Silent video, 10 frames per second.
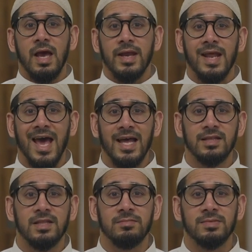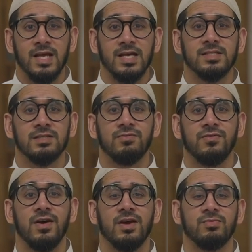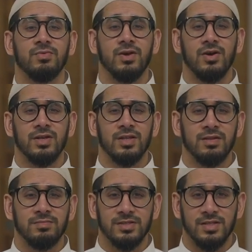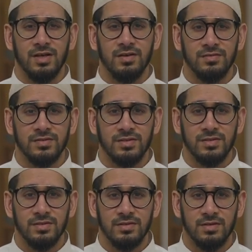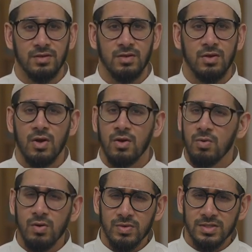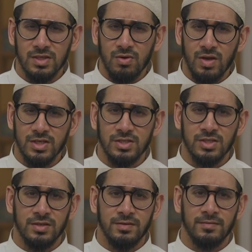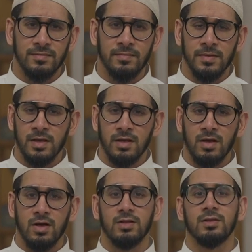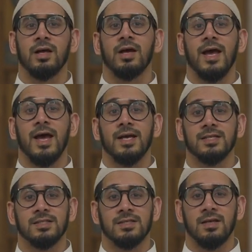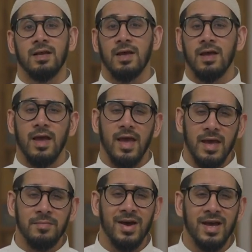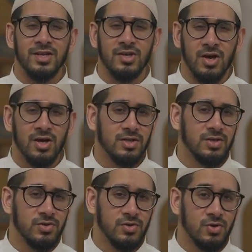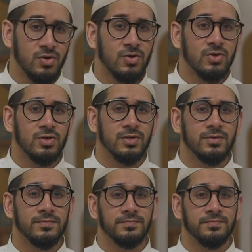and had them testify regarding themselves. What was the question? Allah asked, Am I not your Lord?